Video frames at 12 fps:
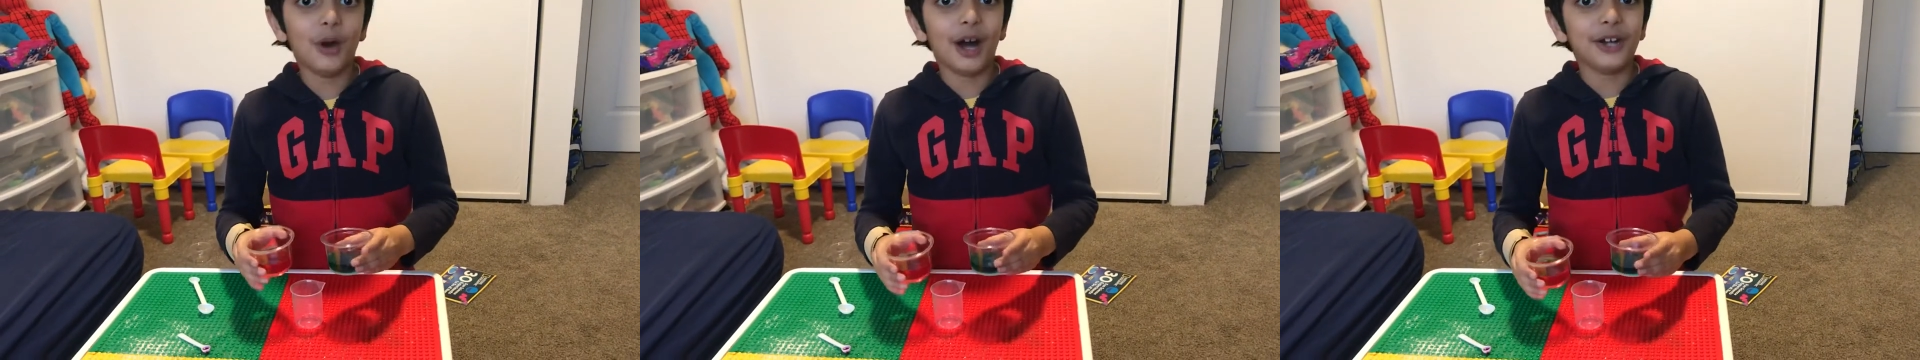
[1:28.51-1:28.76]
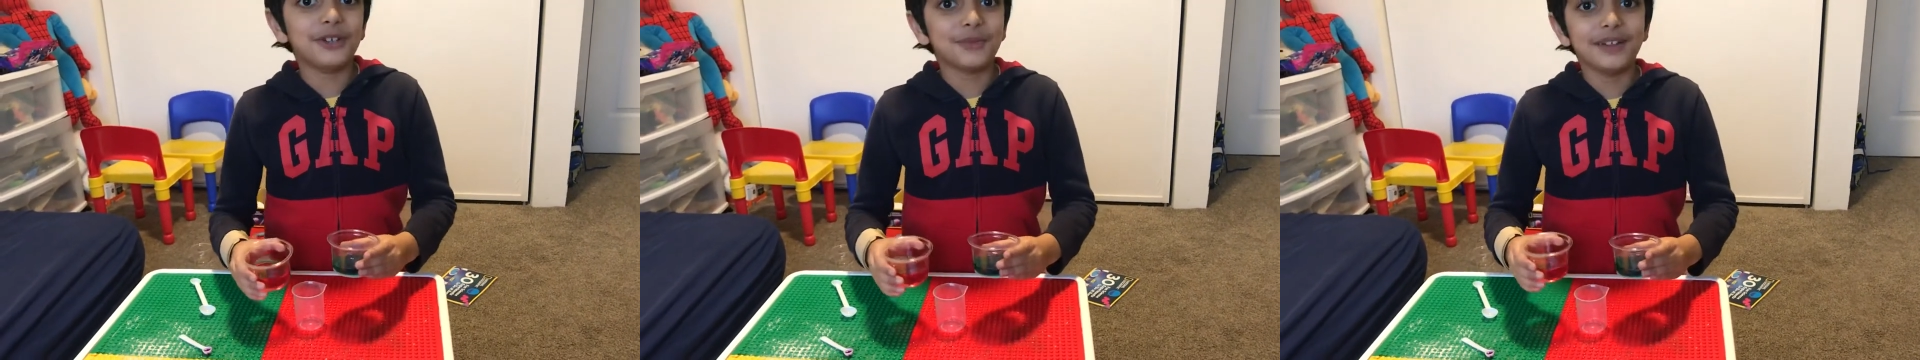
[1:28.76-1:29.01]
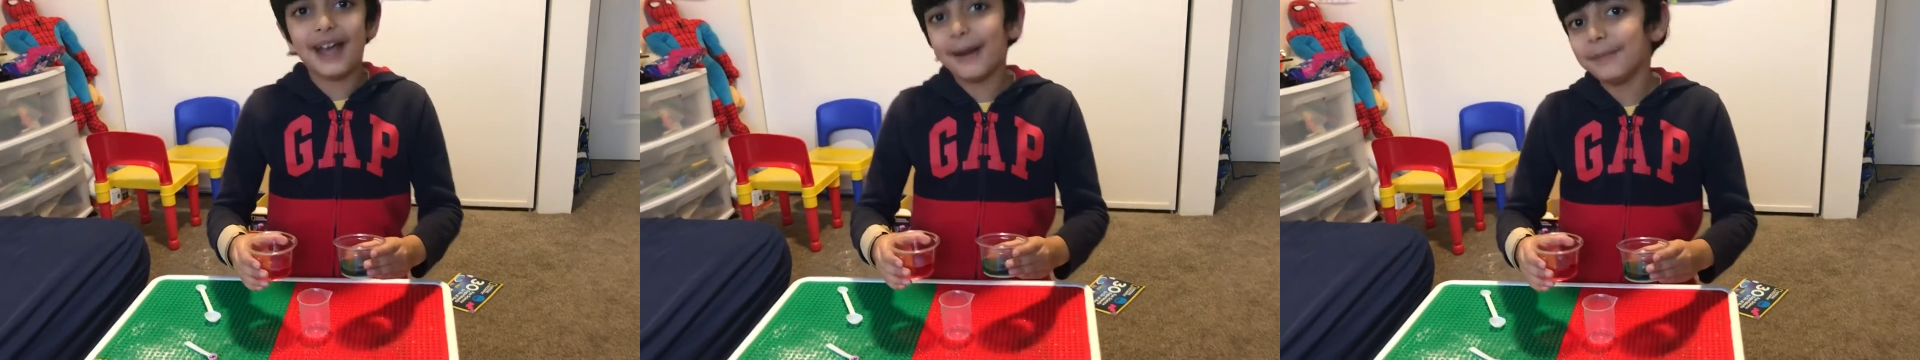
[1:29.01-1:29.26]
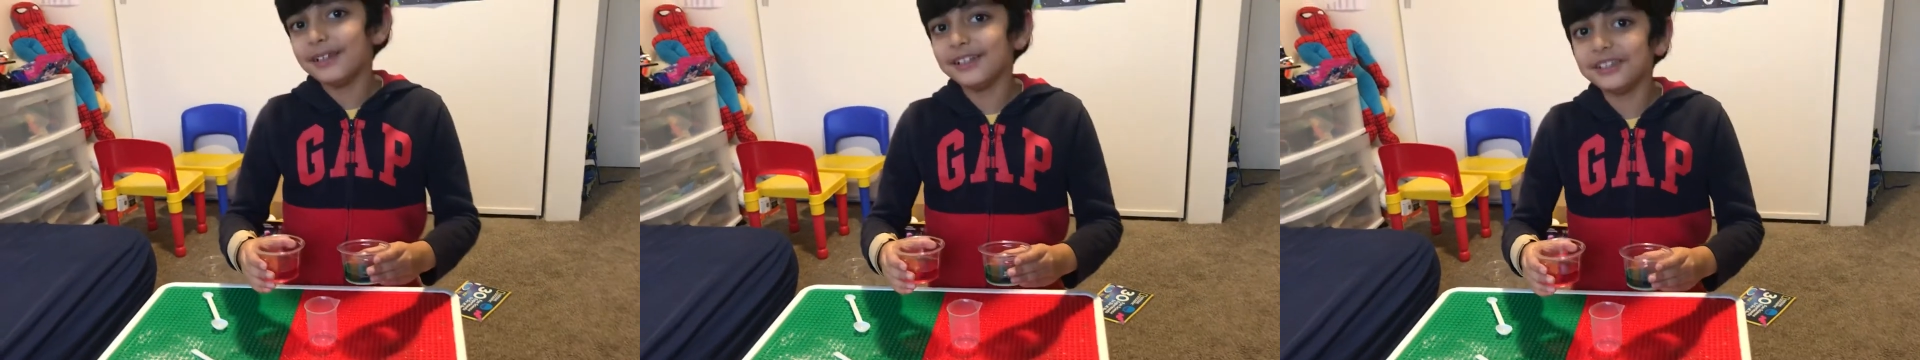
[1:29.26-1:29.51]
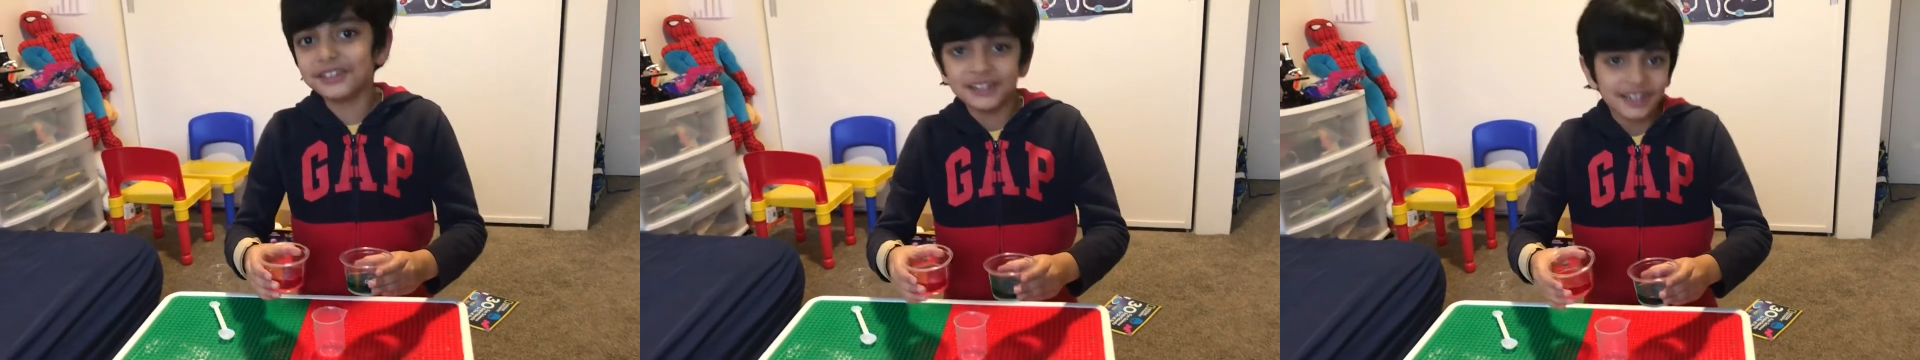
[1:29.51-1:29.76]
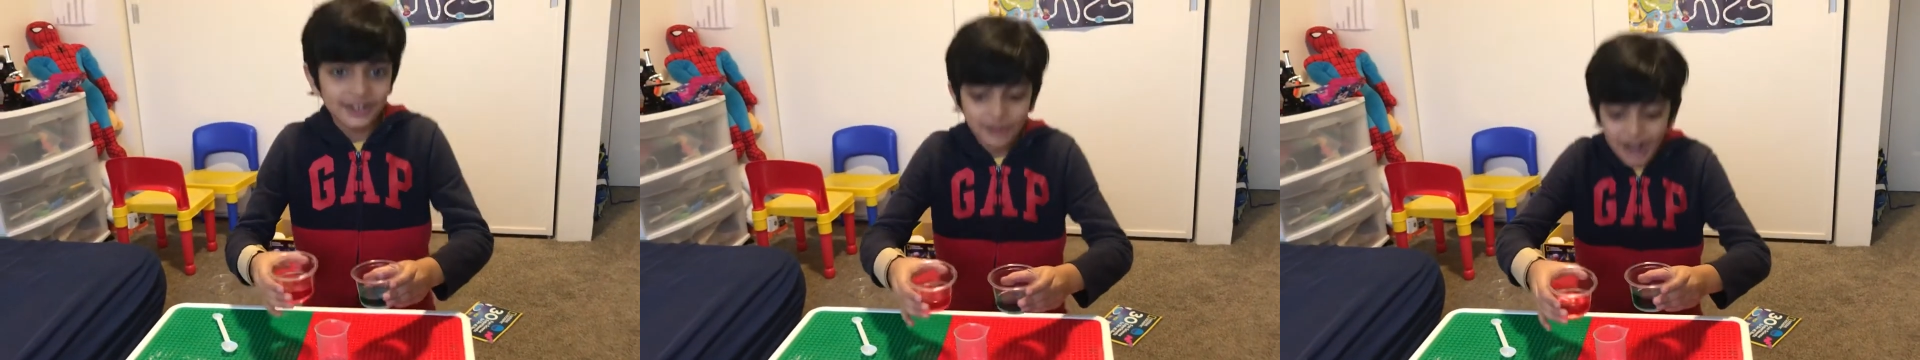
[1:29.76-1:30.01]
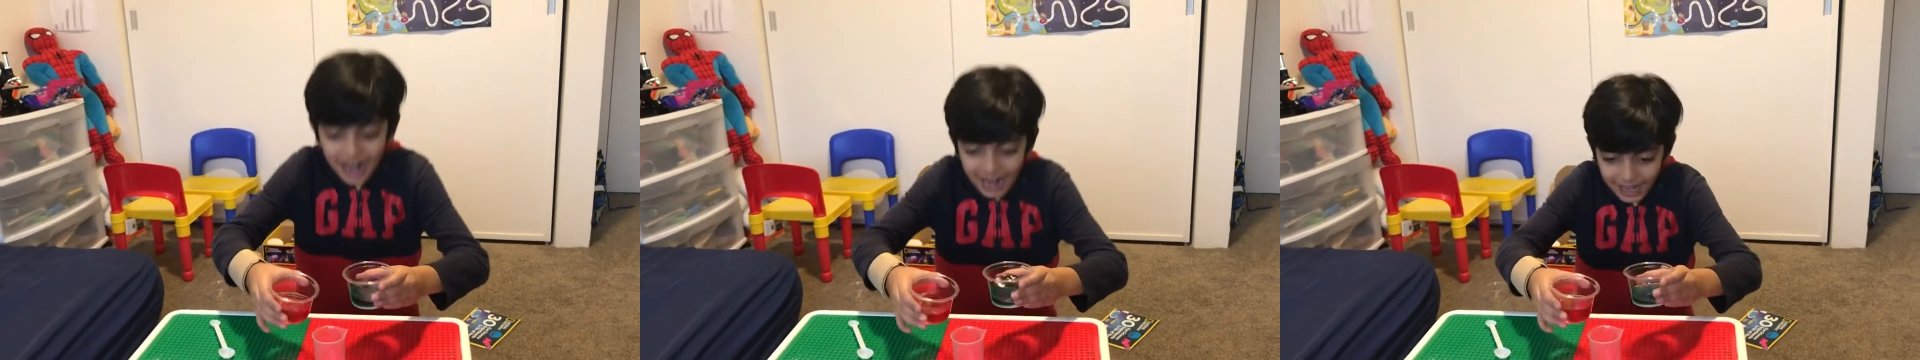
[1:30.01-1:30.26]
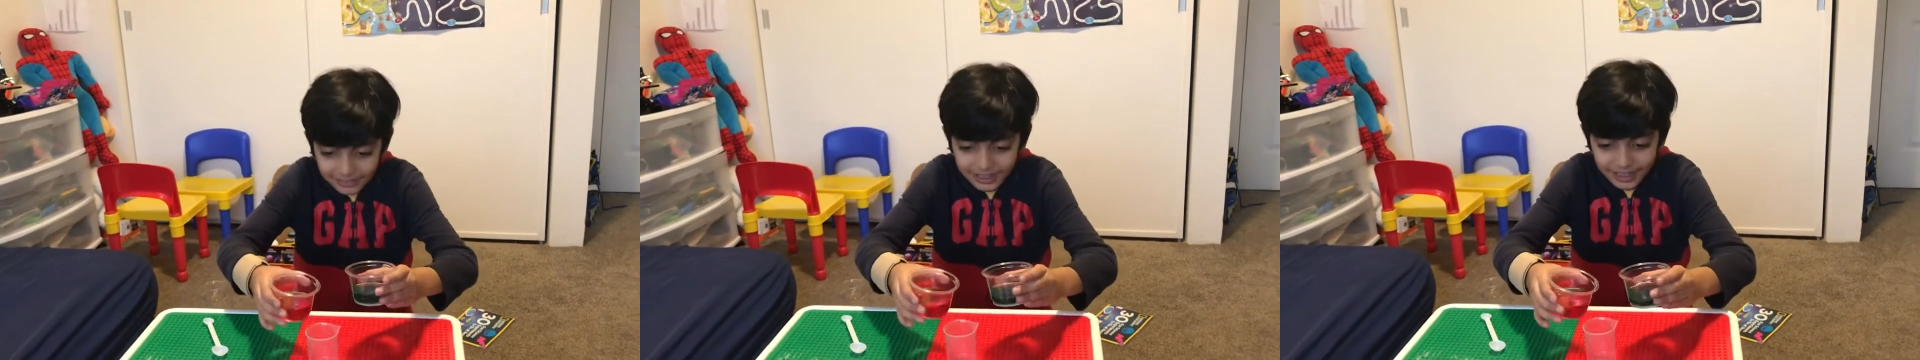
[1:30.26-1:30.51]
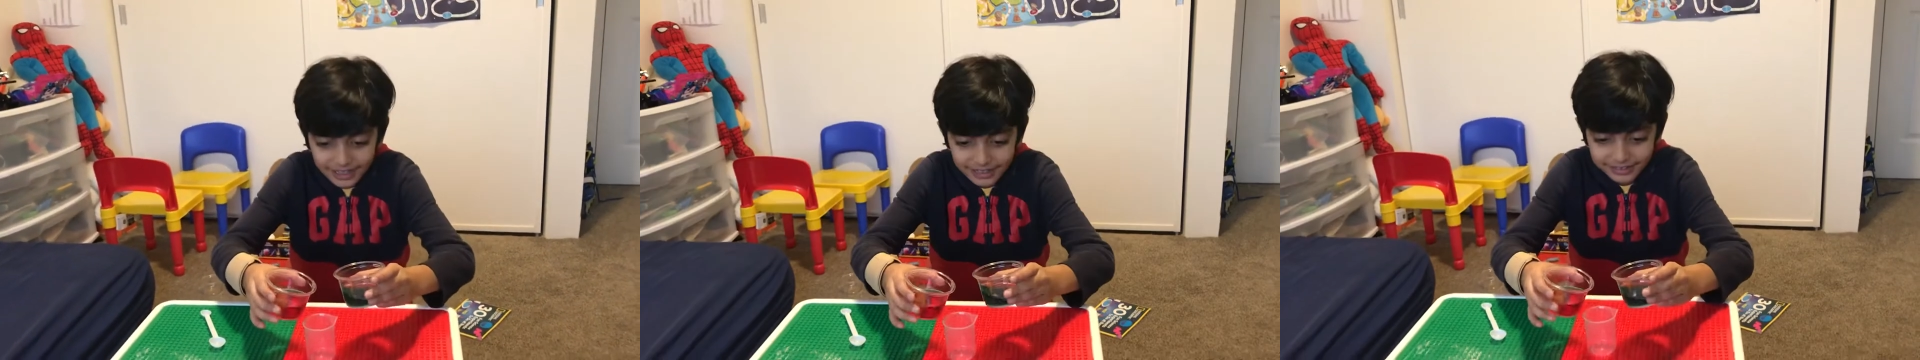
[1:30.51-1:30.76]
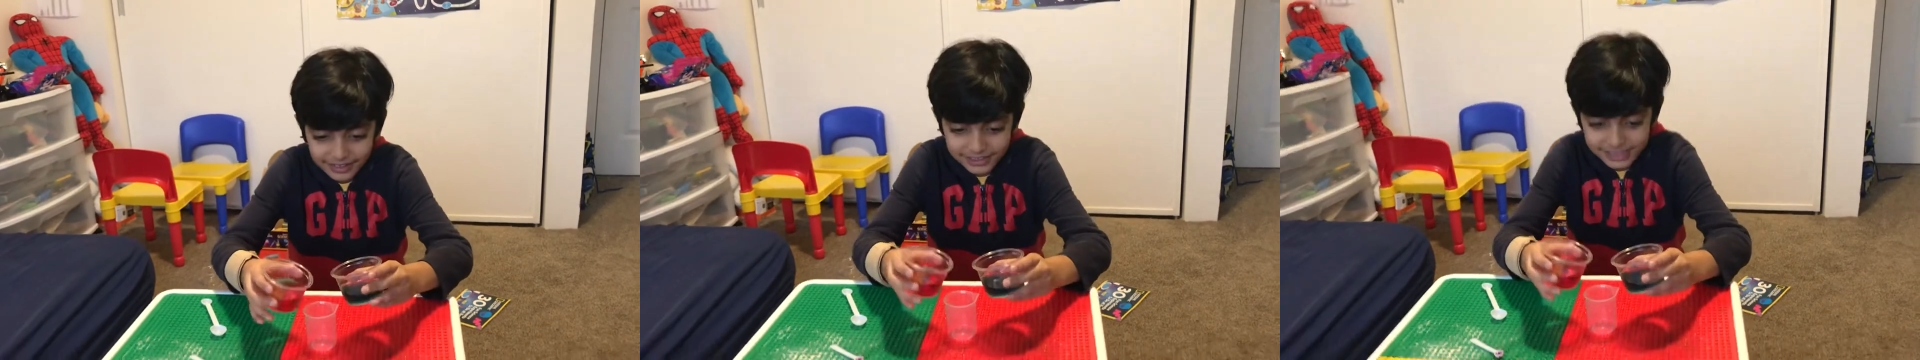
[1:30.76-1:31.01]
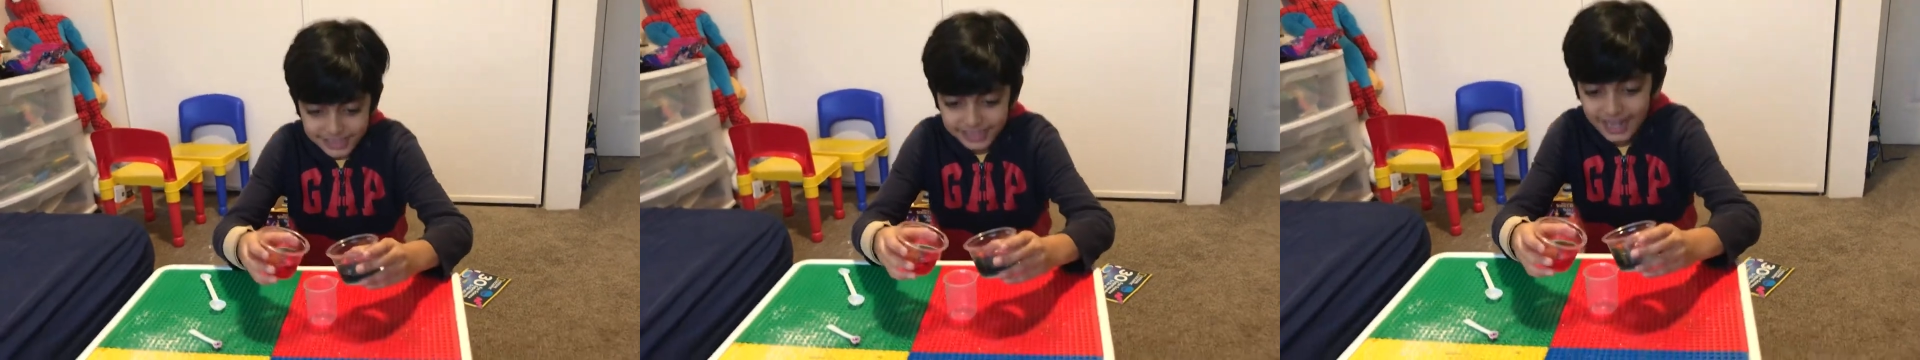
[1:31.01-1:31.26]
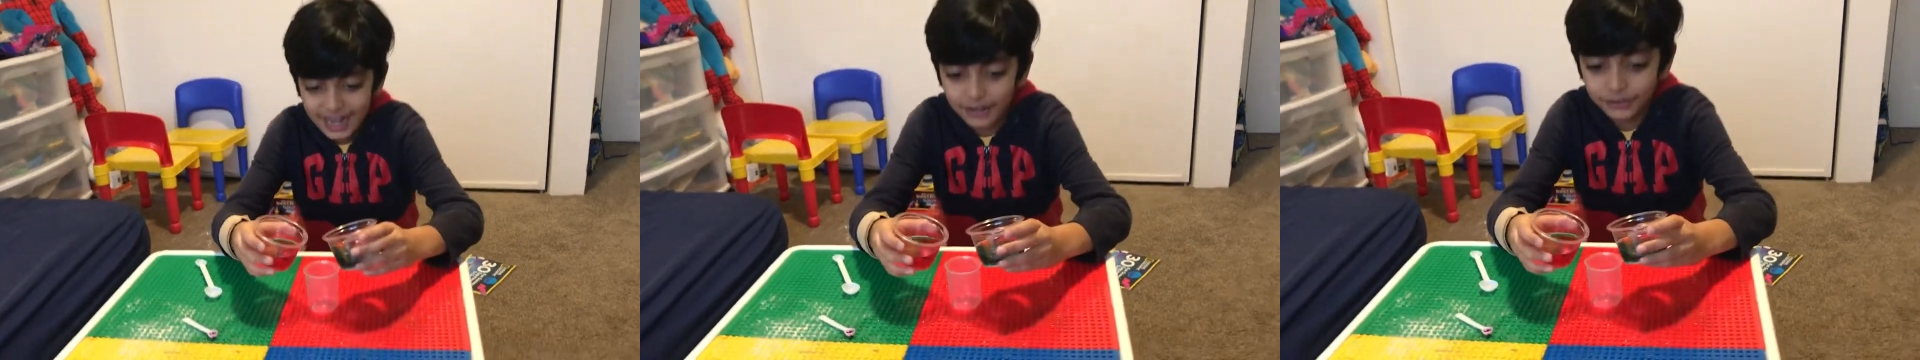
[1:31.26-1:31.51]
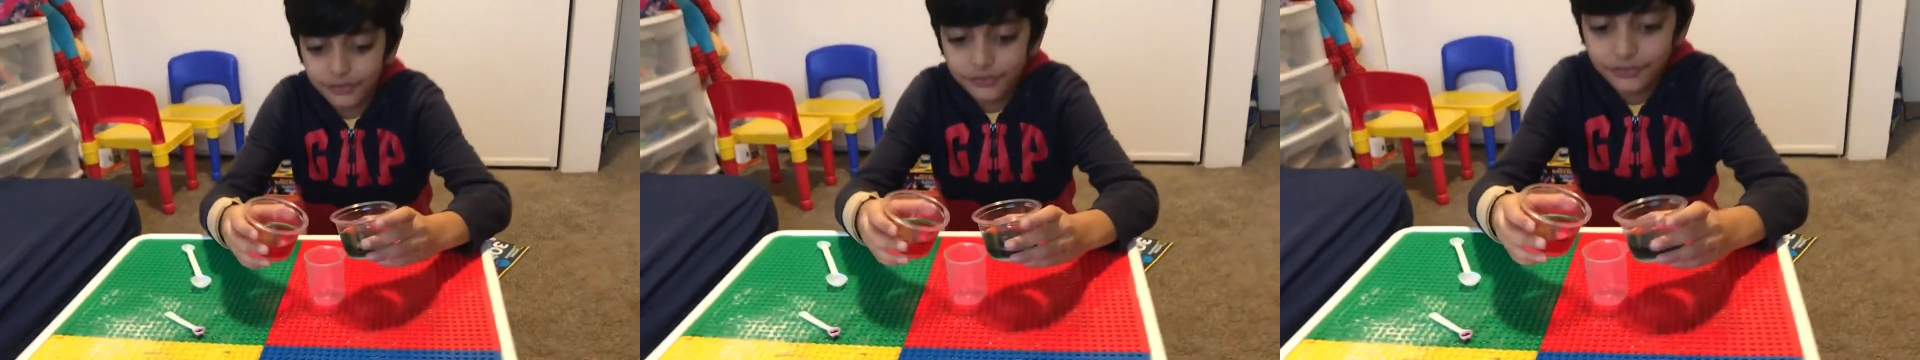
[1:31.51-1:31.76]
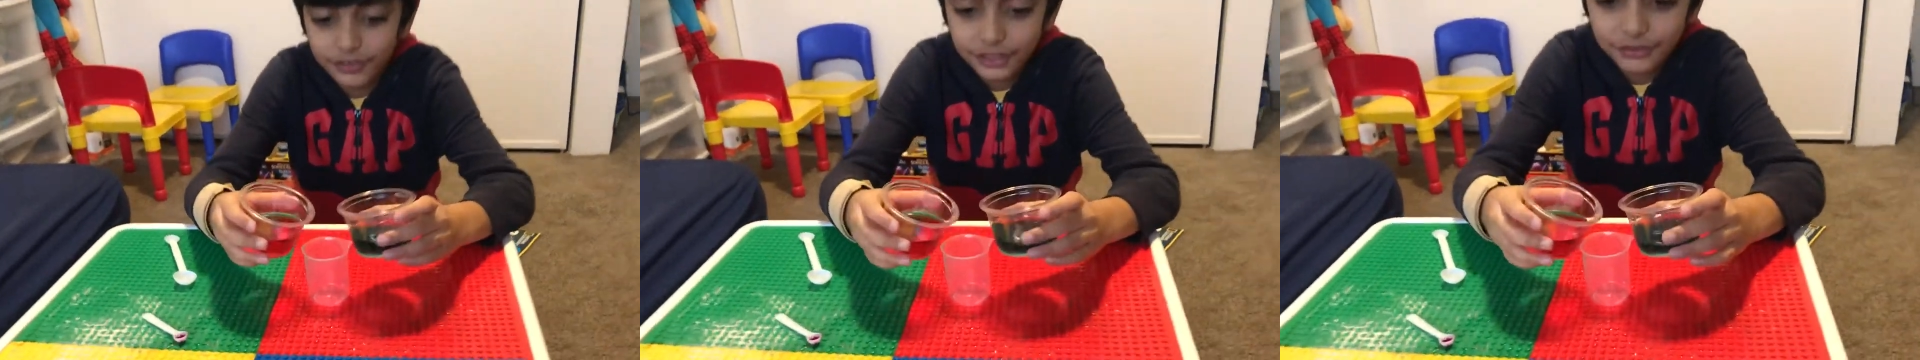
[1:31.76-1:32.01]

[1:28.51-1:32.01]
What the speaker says: watch what happens, and let's see how the fizz